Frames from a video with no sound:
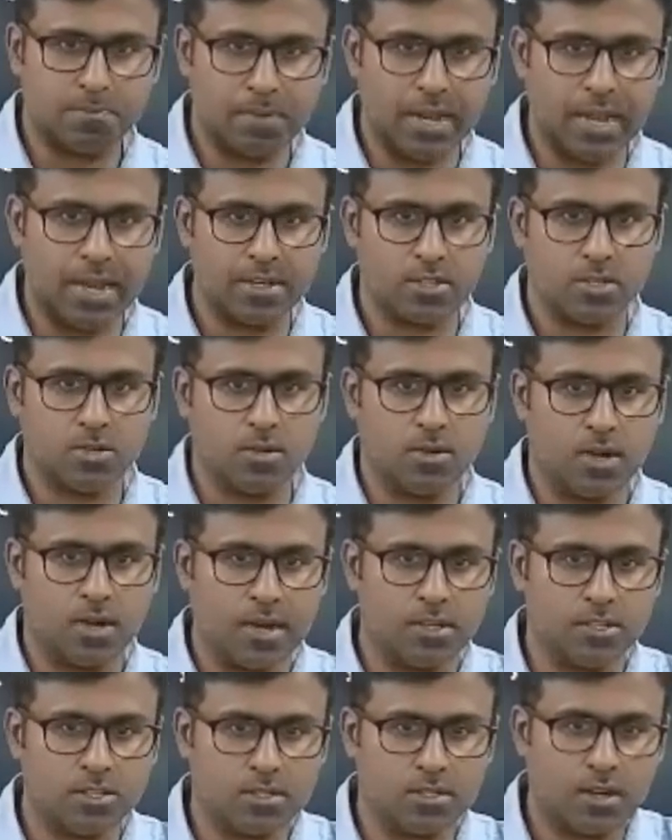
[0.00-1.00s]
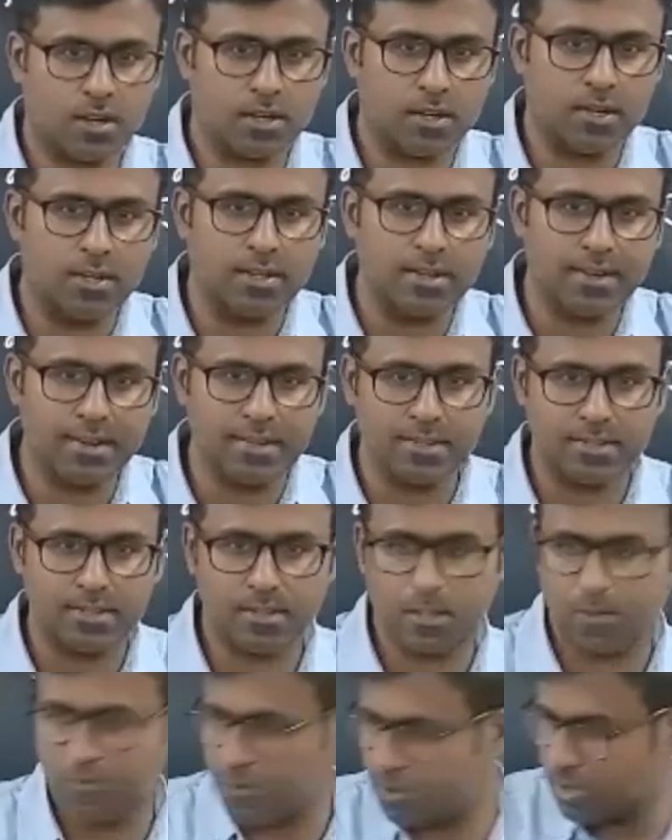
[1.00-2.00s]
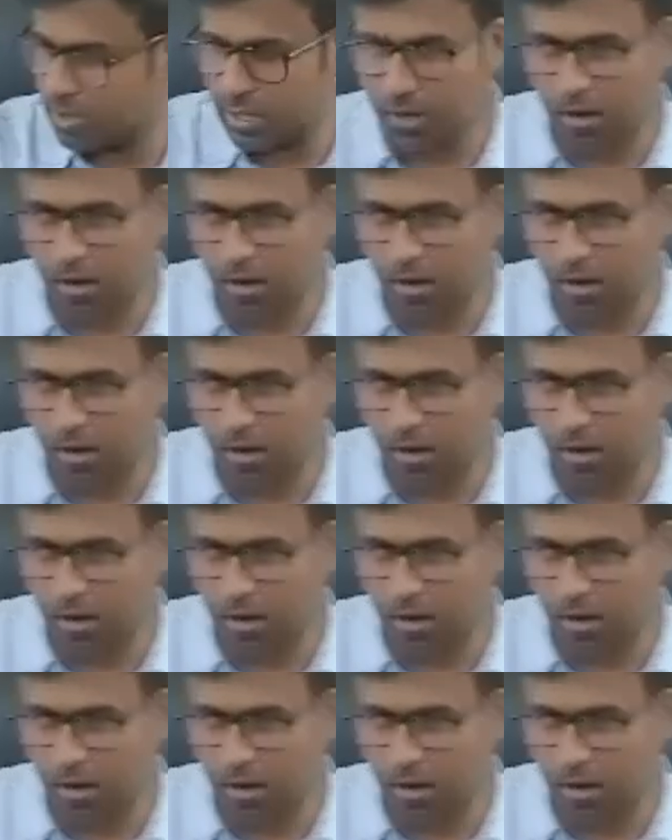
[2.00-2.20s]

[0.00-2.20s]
Plato, Aristotle in Greece. If you see,